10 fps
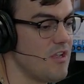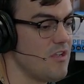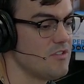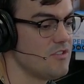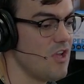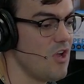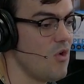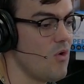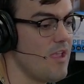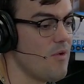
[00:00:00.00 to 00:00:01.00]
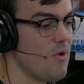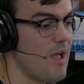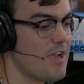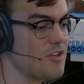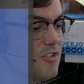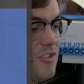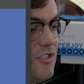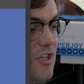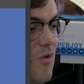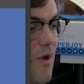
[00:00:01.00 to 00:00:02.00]
So it will actually
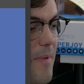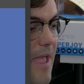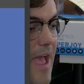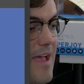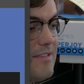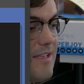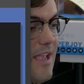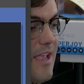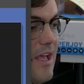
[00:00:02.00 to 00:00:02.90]
show up as a